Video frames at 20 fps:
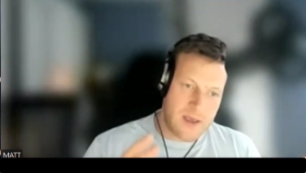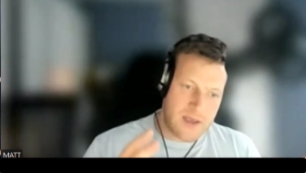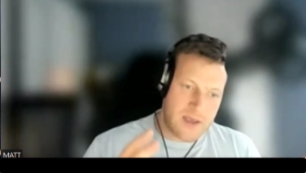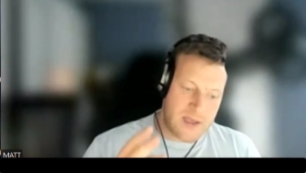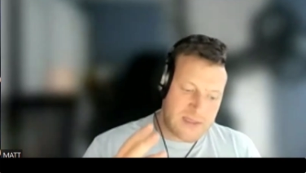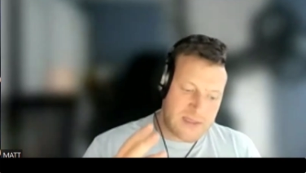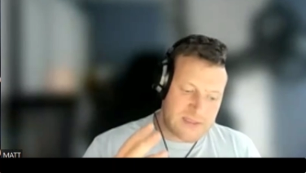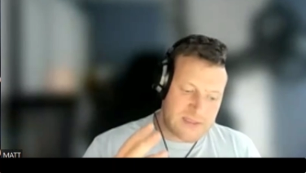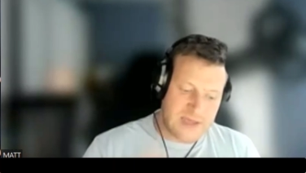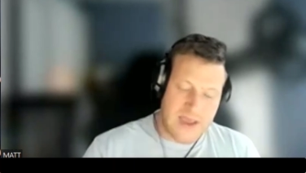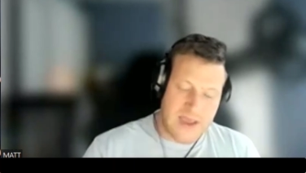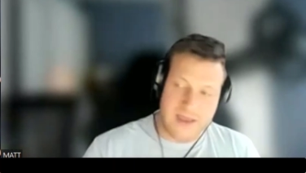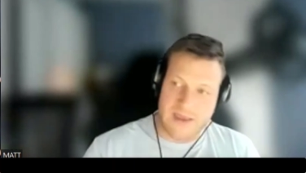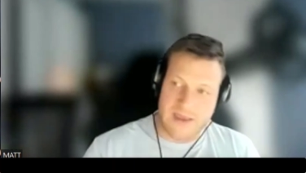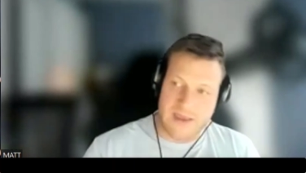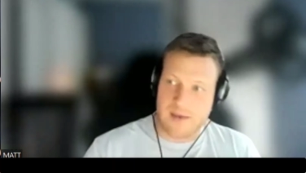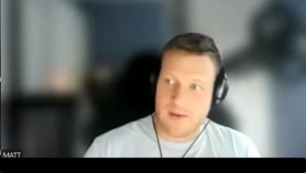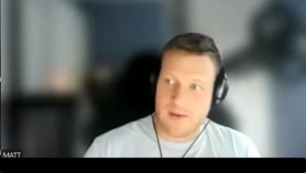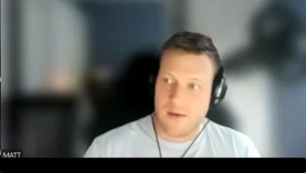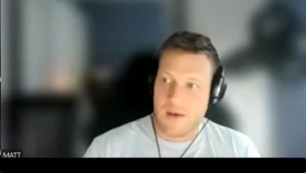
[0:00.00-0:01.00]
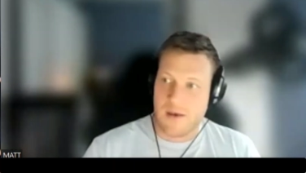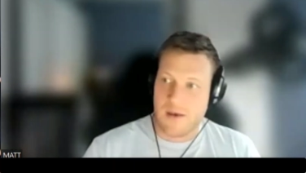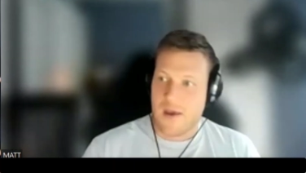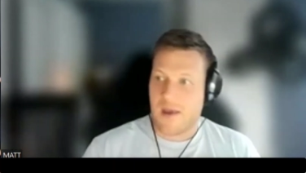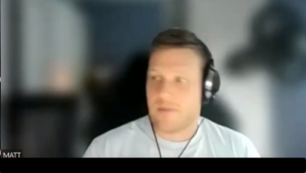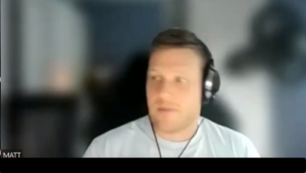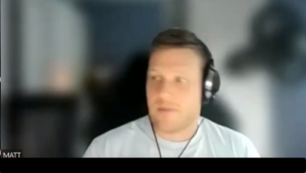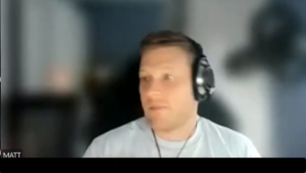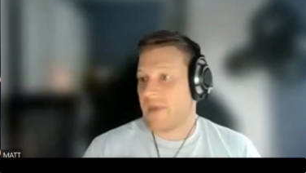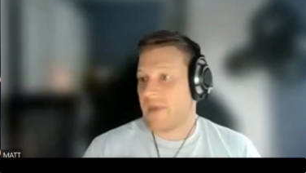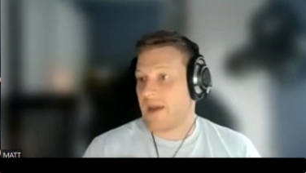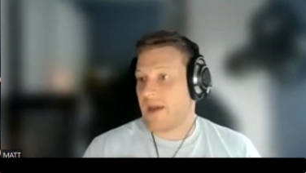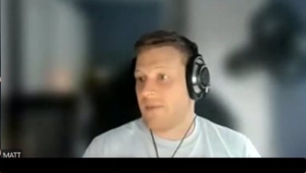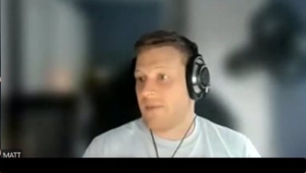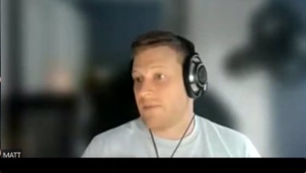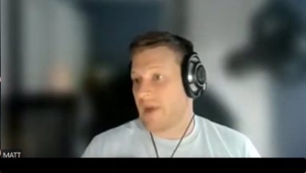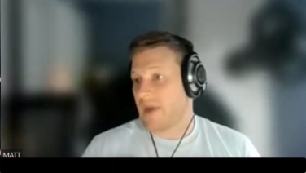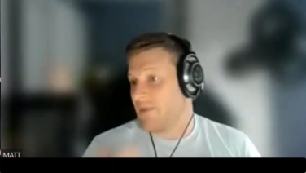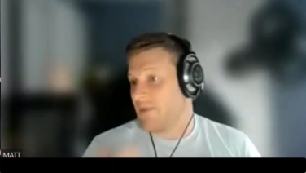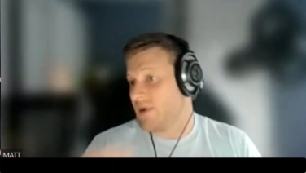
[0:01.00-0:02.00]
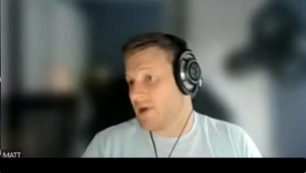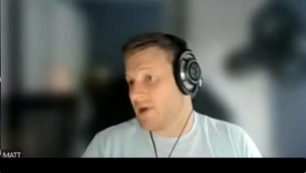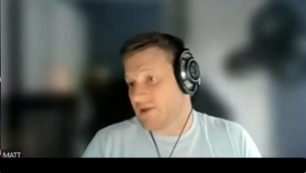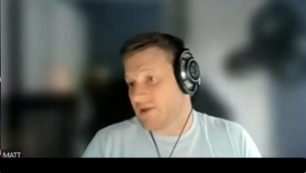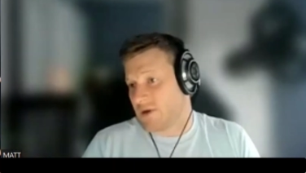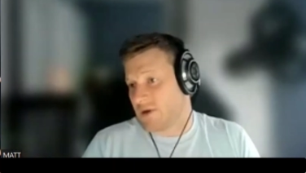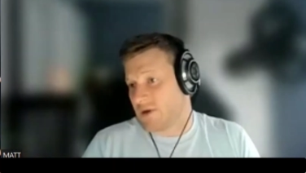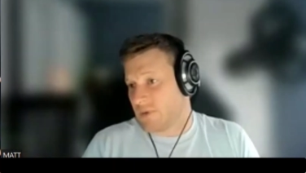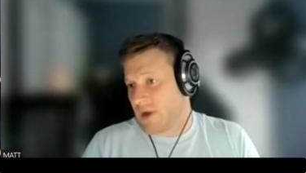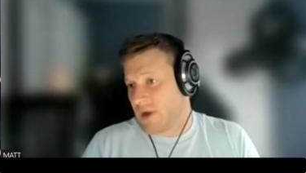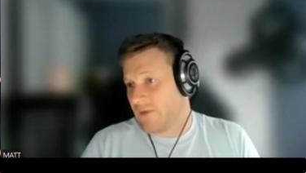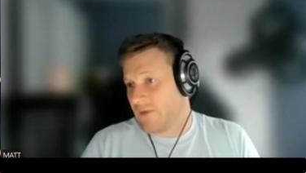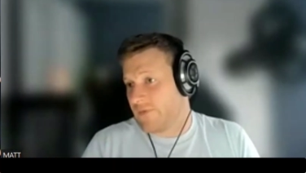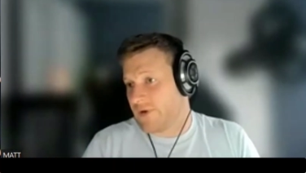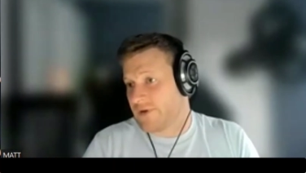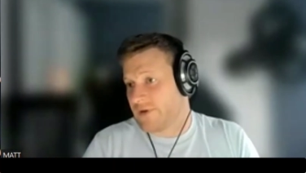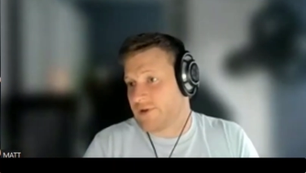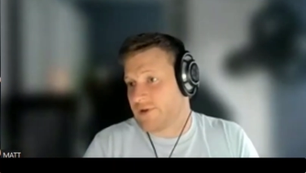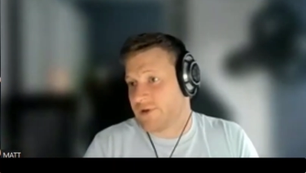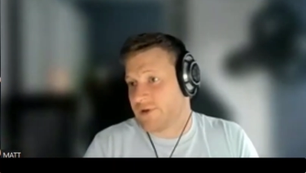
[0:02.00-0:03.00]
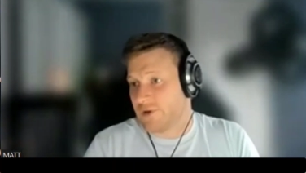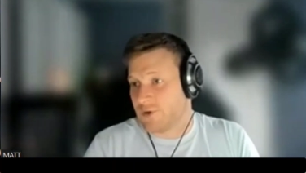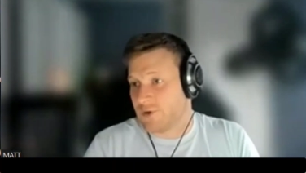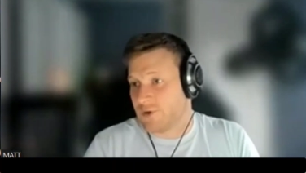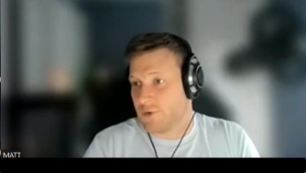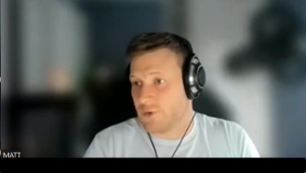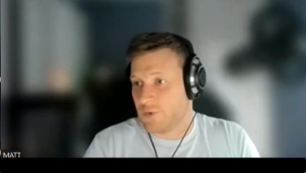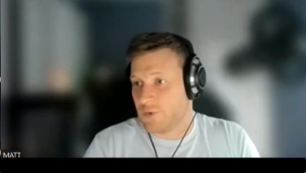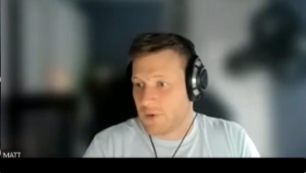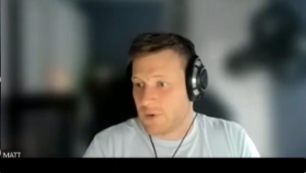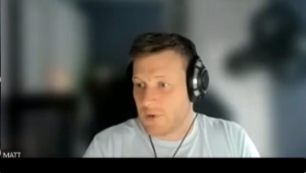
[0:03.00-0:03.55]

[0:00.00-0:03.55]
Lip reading: It's taking, and maybe it's not relevant to you